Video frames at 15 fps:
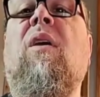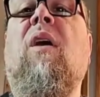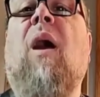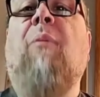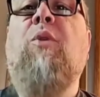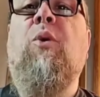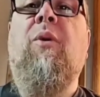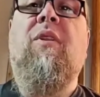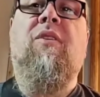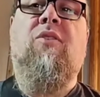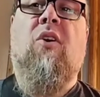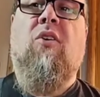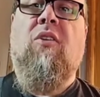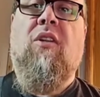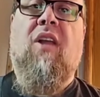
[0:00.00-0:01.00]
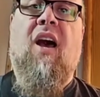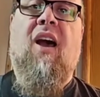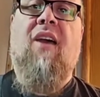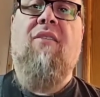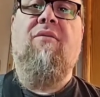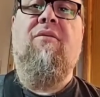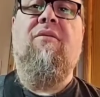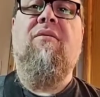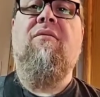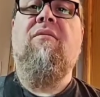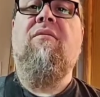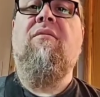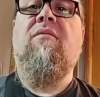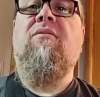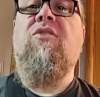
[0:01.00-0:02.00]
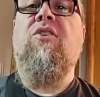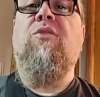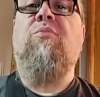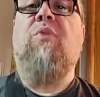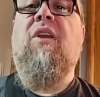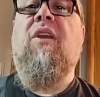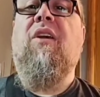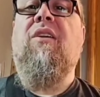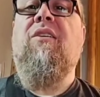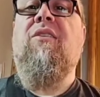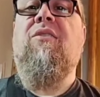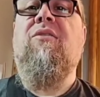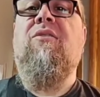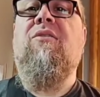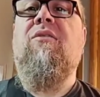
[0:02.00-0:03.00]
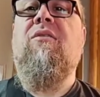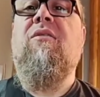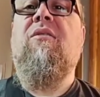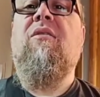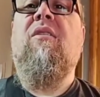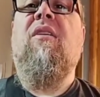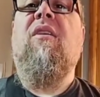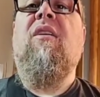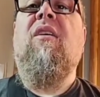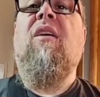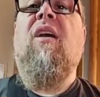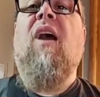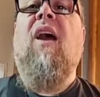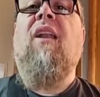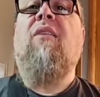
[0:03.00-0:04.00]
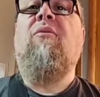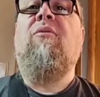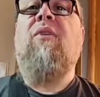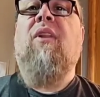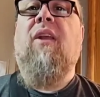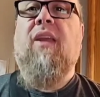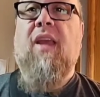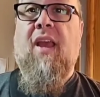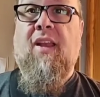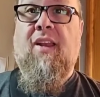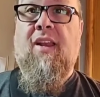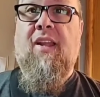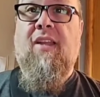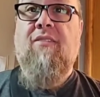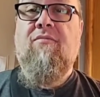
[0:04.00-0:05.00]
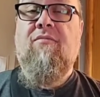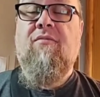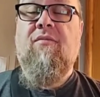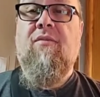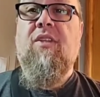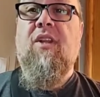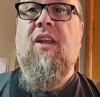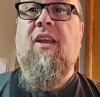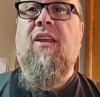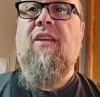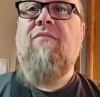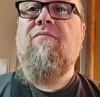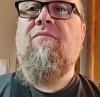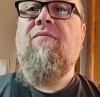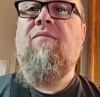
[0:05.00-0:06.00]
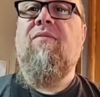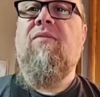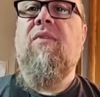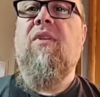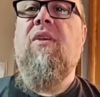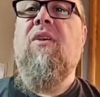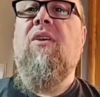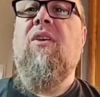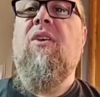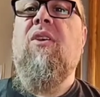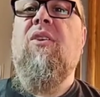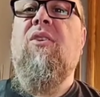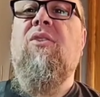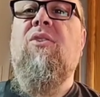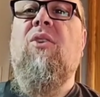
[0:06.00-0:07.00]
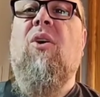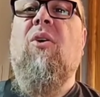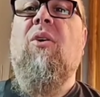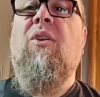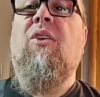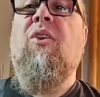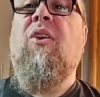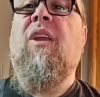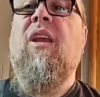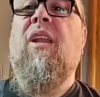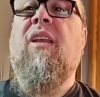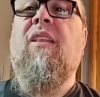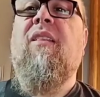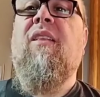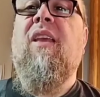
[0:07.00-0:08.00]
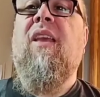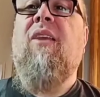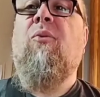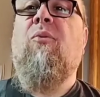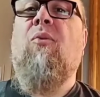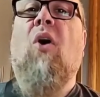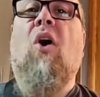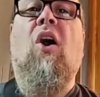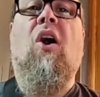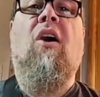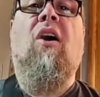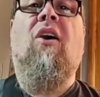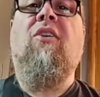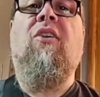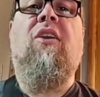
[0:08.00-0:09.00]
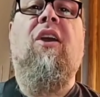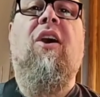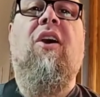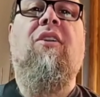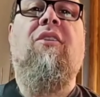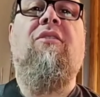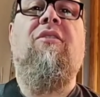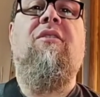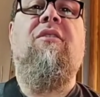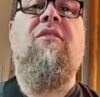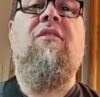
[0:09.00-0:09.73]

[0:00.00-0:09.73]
I'm doing this all live just because I didn't feel like editing today. So you're getting the raw, uncut,